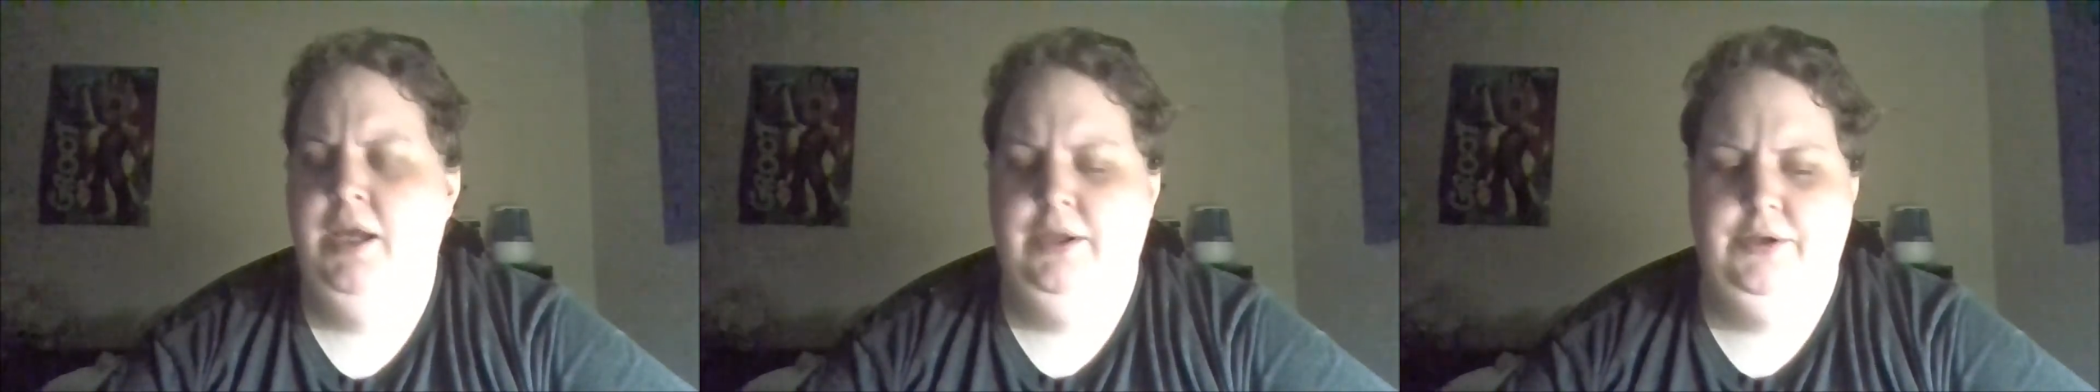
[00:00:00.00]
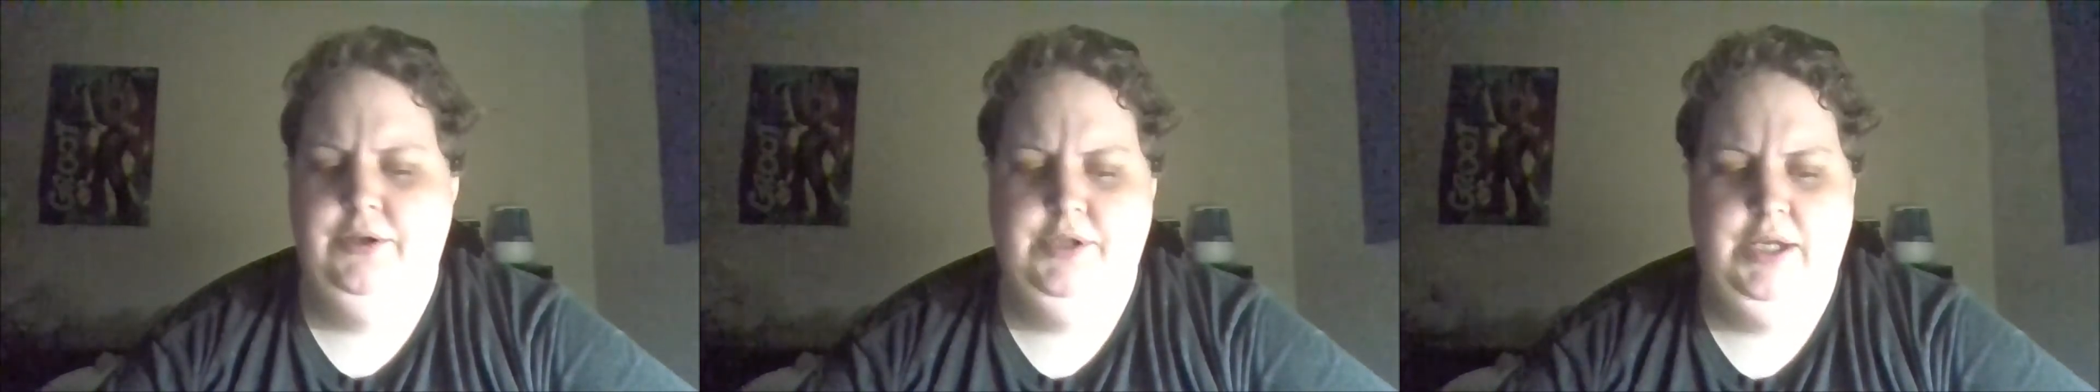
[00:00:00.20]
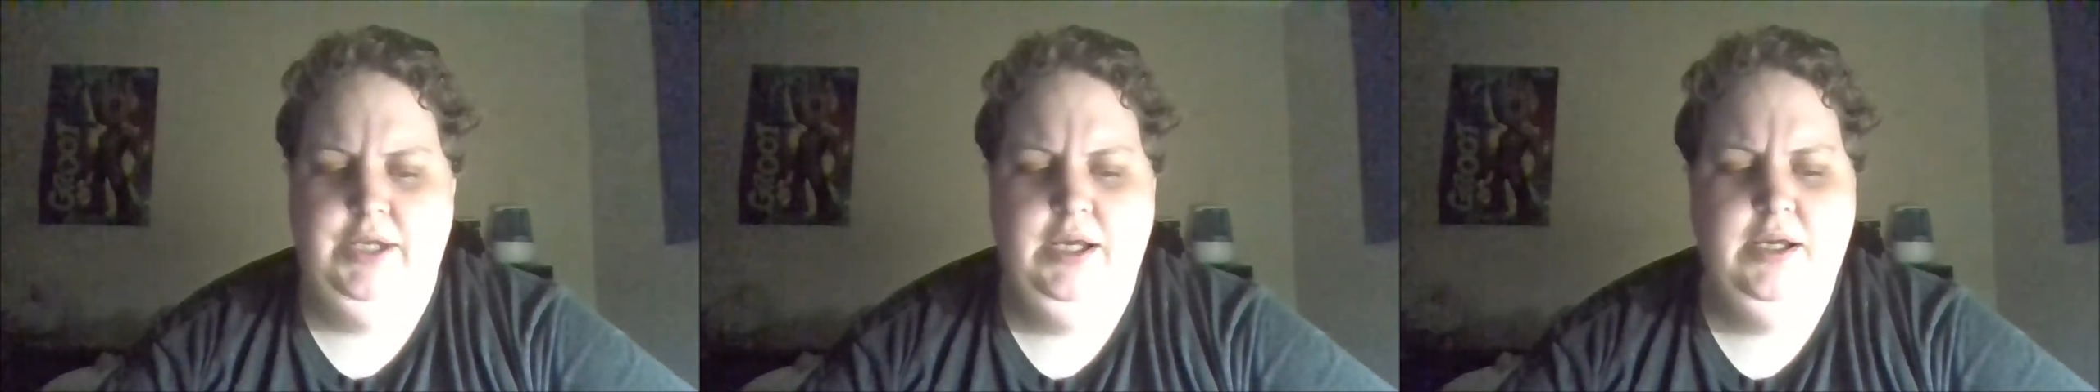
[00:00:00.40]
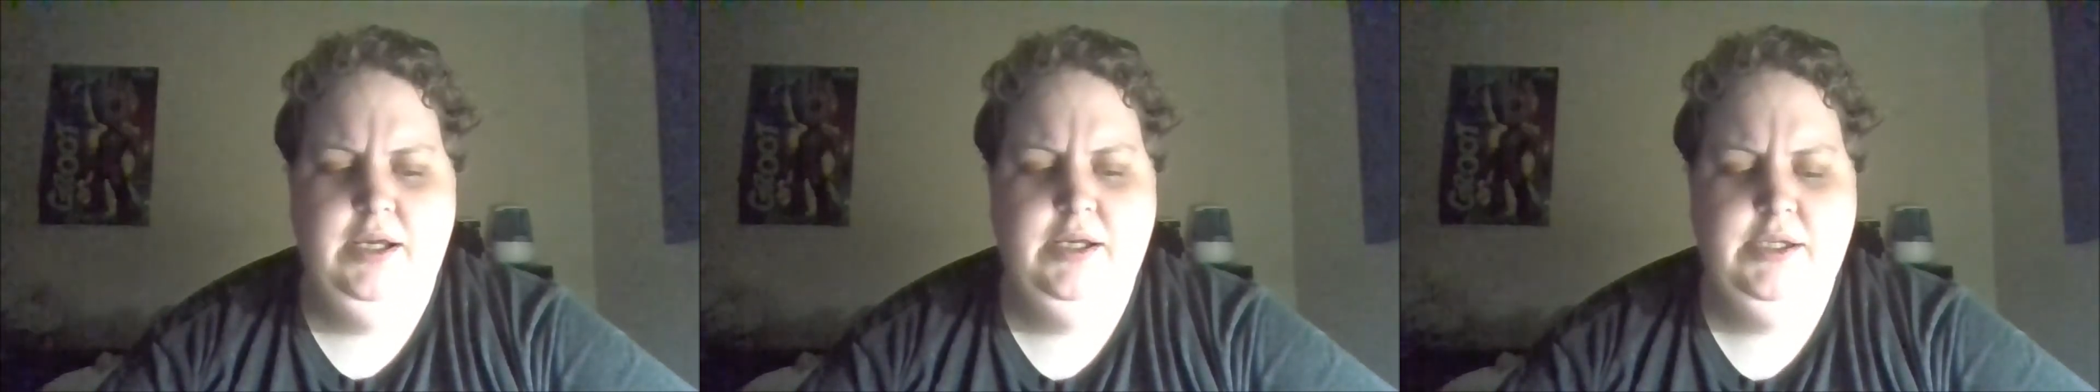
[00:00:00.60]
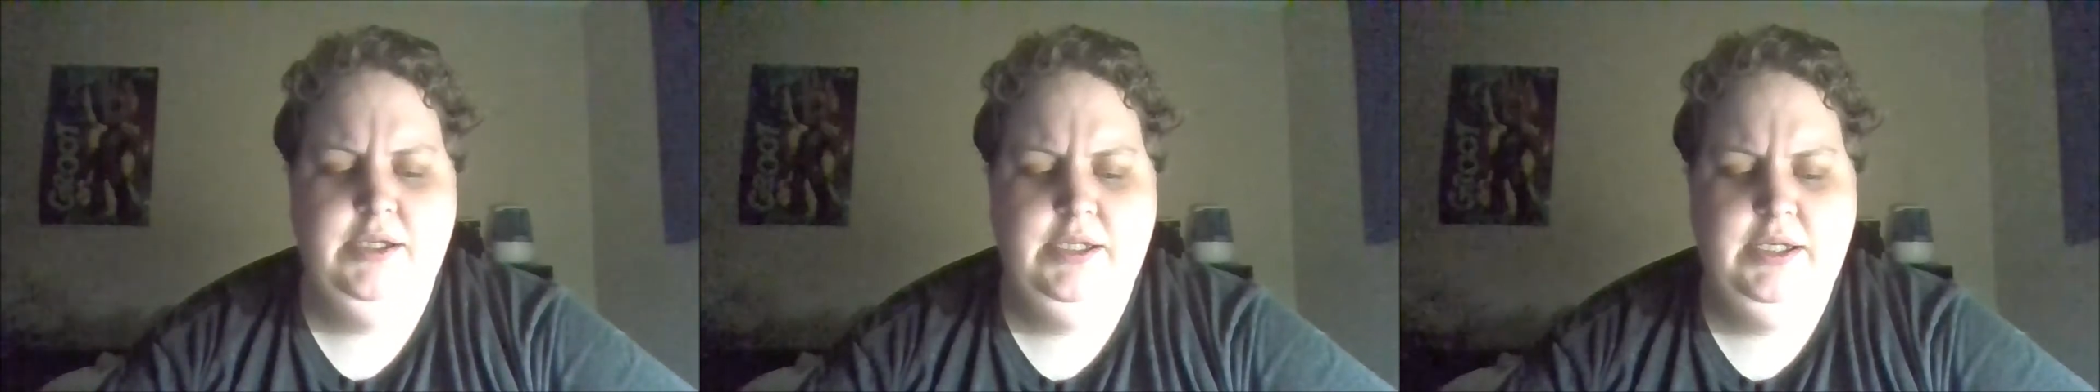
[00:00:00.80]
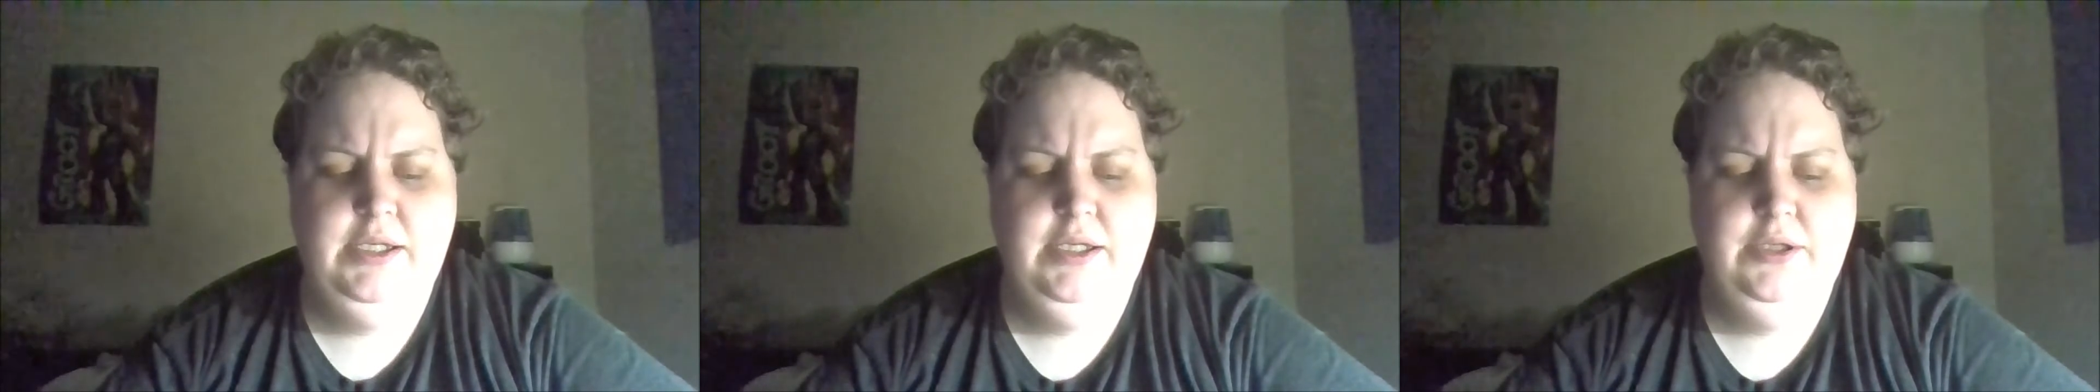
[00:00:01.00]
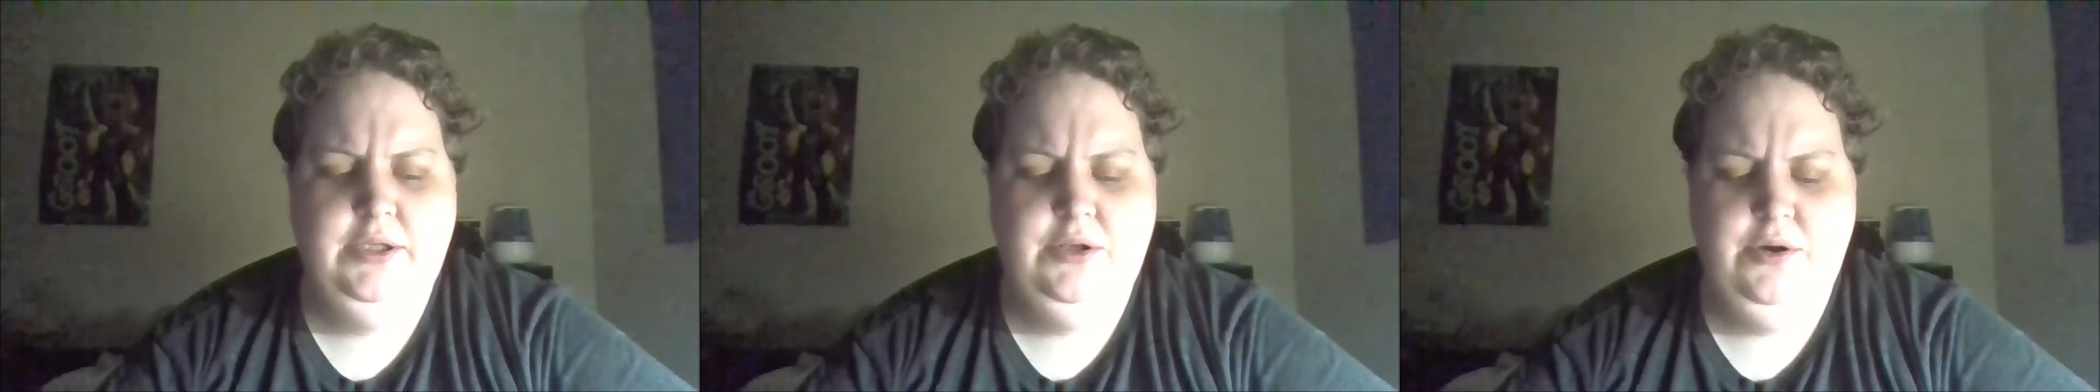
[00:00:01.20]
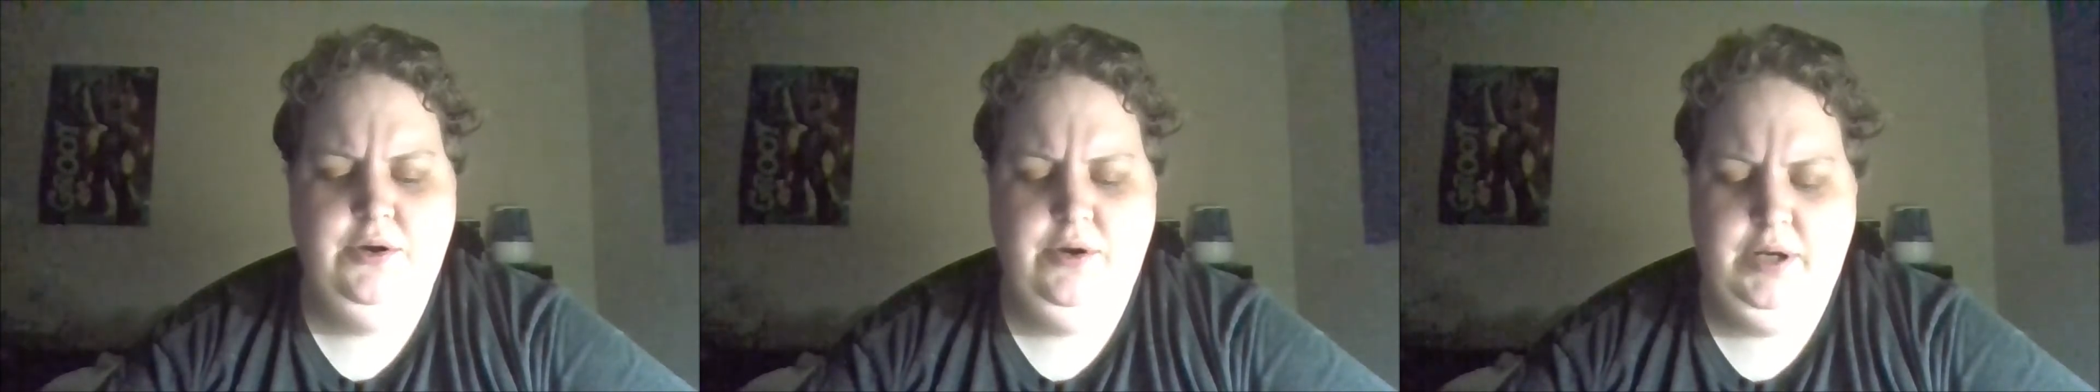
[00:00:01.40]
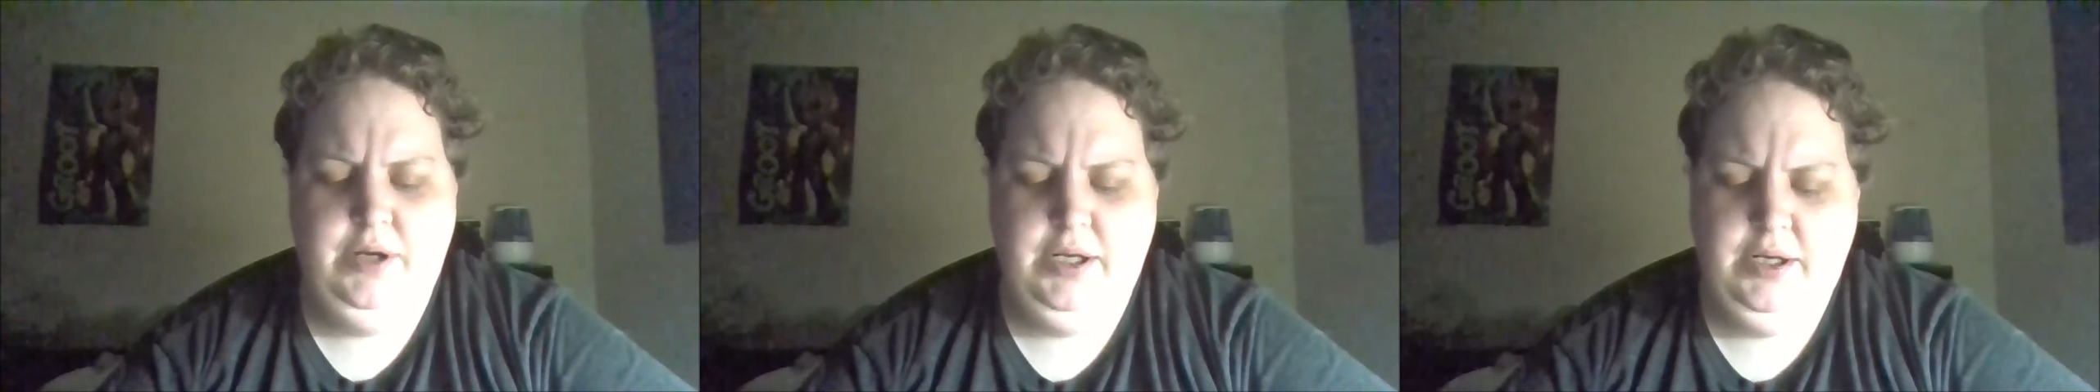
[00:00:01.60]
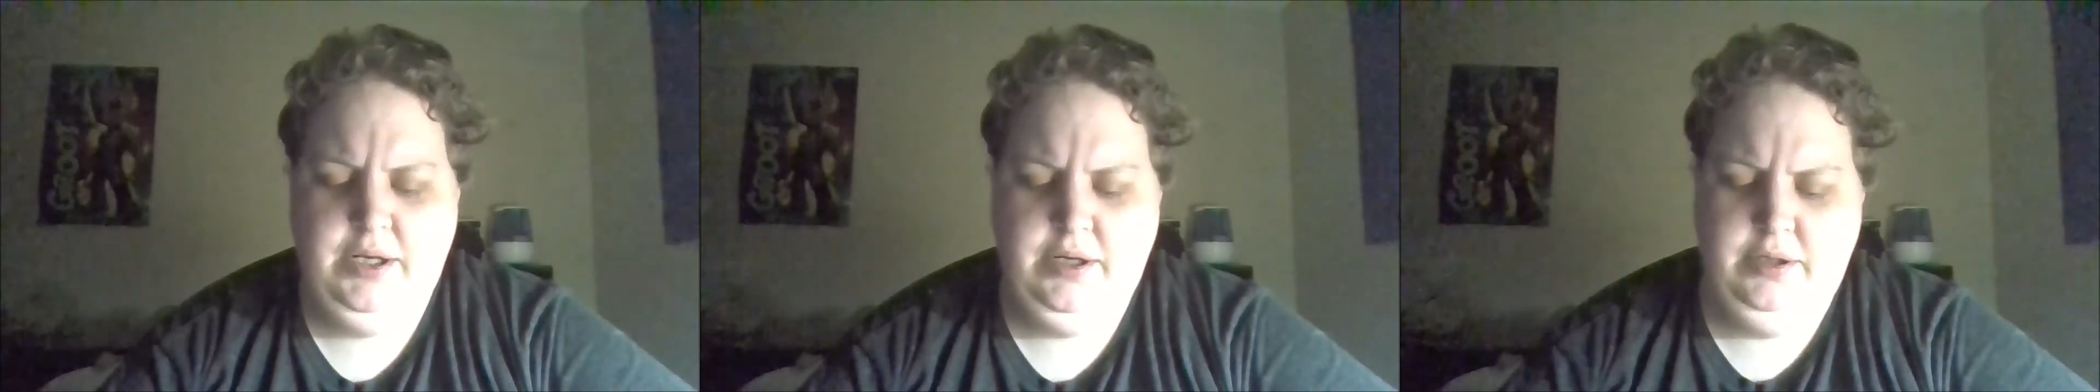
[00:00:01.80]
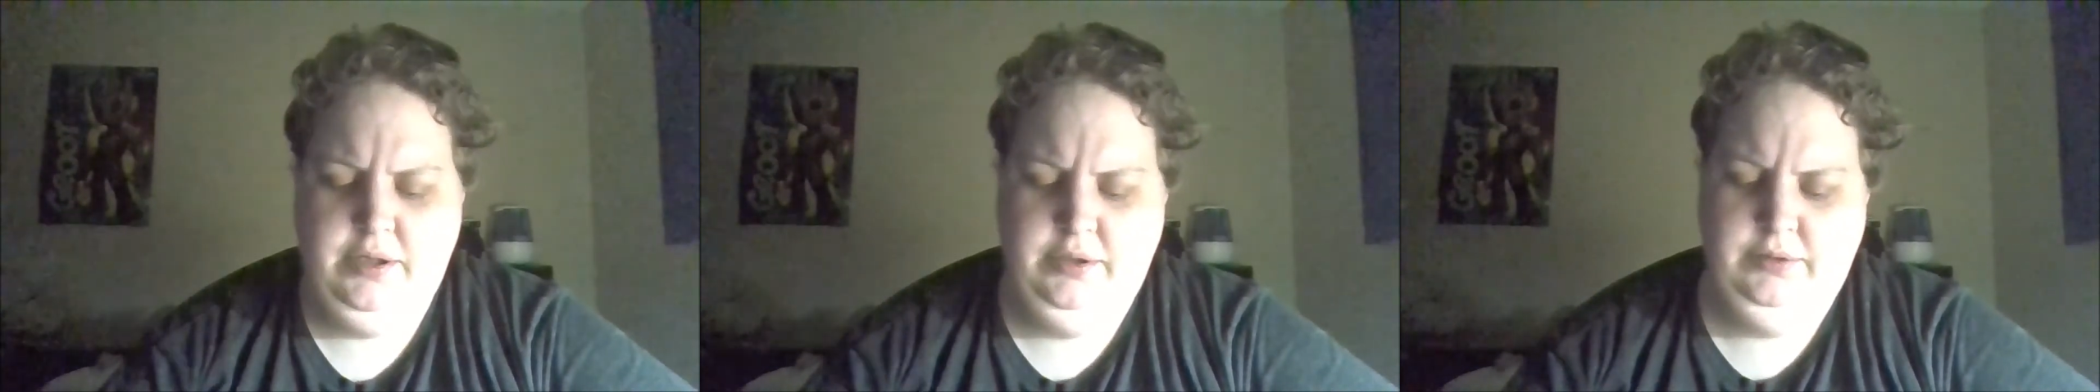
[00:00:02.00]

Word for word: There's dust in your hair.